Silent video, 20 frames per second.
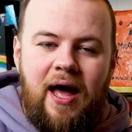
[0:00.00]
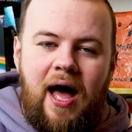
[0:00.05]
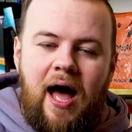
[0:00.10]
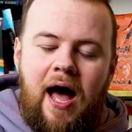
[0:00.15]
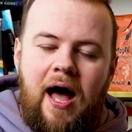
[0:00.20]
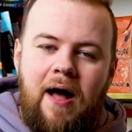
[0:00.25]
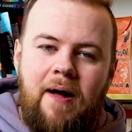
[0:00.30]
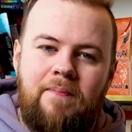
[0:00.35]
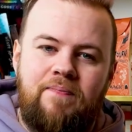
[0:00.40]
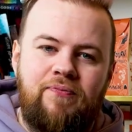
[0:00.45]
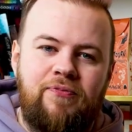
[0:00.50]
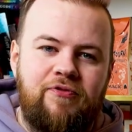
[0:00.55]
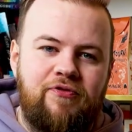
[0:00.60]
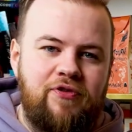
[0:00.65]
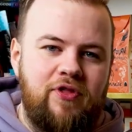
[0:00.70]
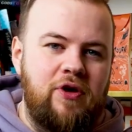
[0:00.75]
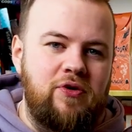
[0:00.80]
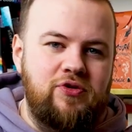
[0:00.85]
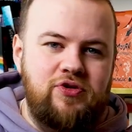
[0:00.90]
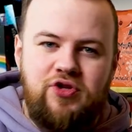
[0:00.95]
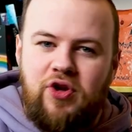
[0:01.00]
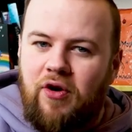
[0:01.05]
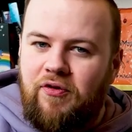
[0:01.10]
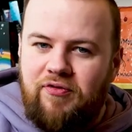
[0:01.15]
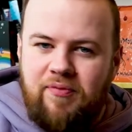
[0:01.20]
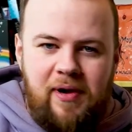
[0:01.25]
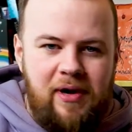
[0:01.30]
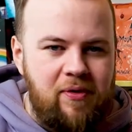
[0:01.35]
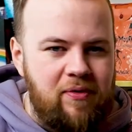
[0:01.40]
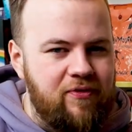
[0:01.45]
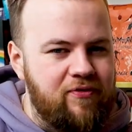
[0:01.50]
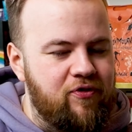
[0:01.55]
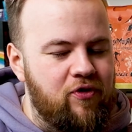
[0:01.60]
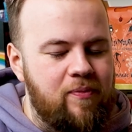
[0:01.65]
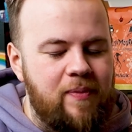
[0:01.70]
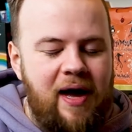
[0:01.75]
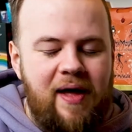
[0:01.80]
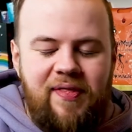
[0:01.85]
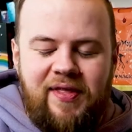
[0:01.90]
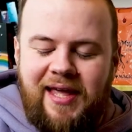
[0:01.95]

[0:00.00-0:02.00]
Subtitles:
For those not familiar with the format,